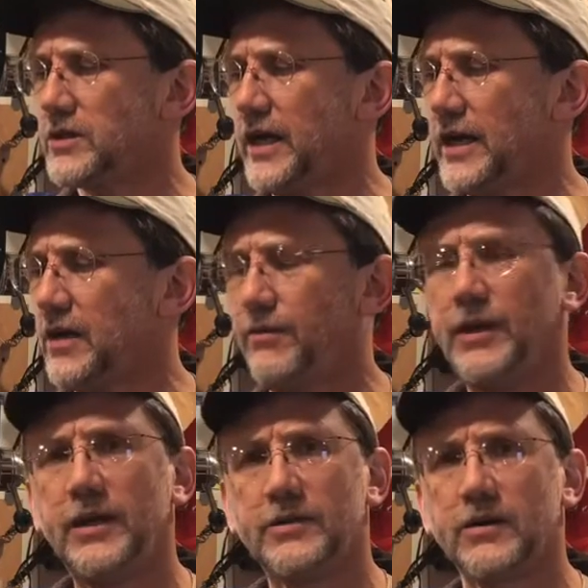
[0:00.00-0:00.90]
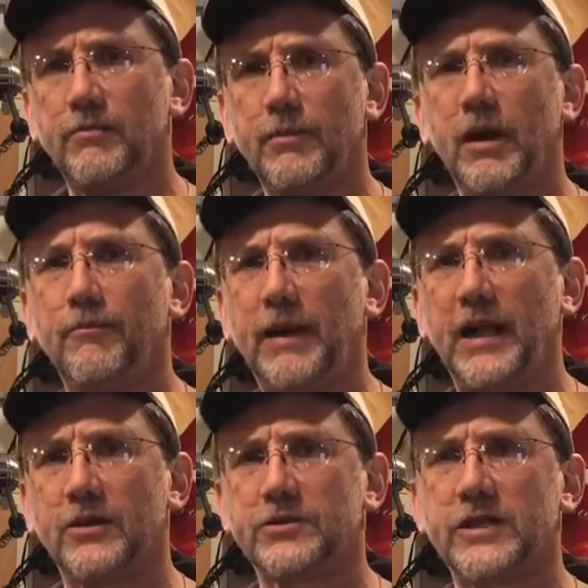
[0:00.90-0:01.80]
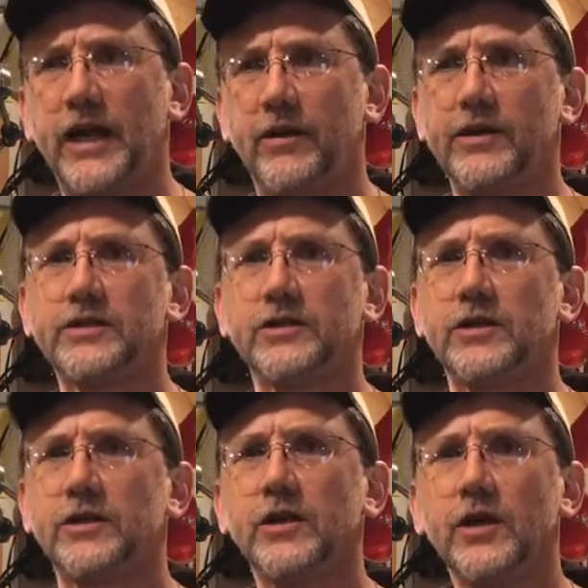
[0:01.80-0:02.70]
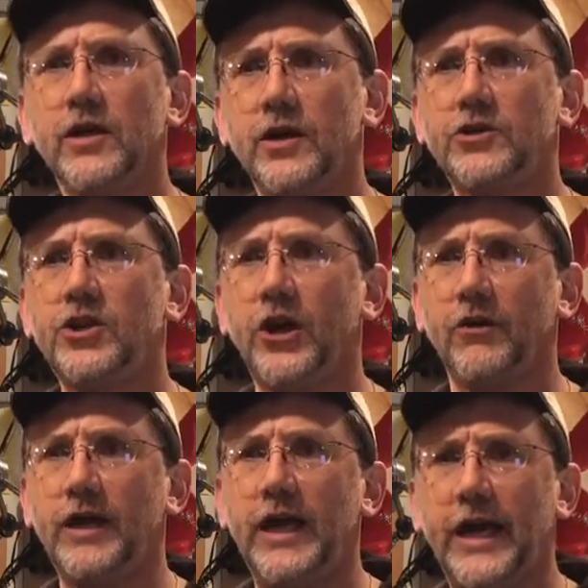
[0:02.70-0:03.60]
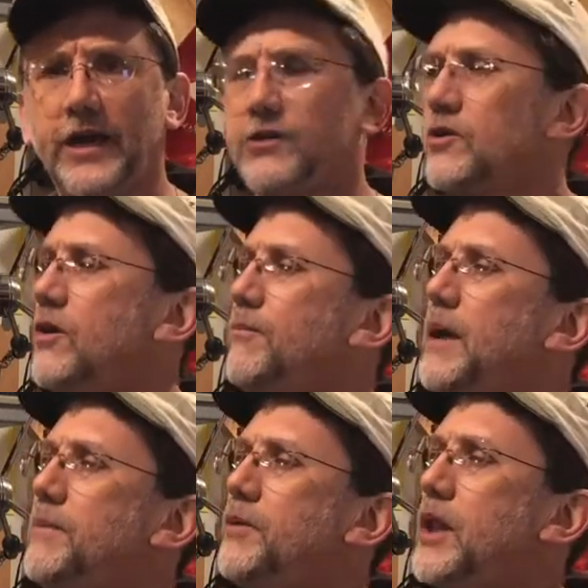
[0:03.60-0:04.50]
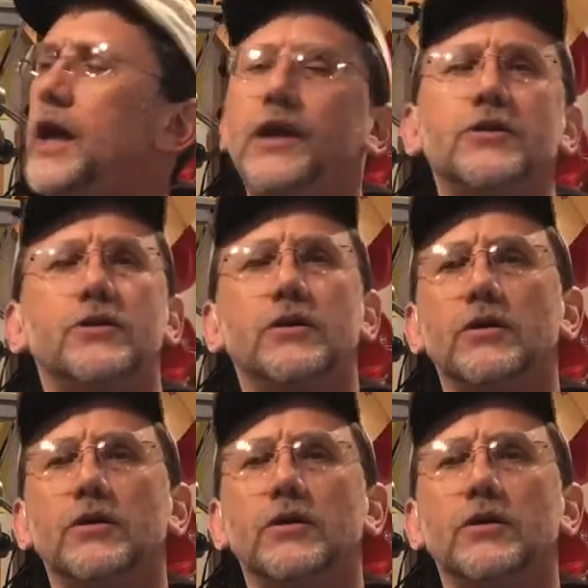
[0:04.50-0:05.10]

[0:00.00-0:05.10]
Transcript: not going to be as a mellow sound as a cherry edge or a maple edge,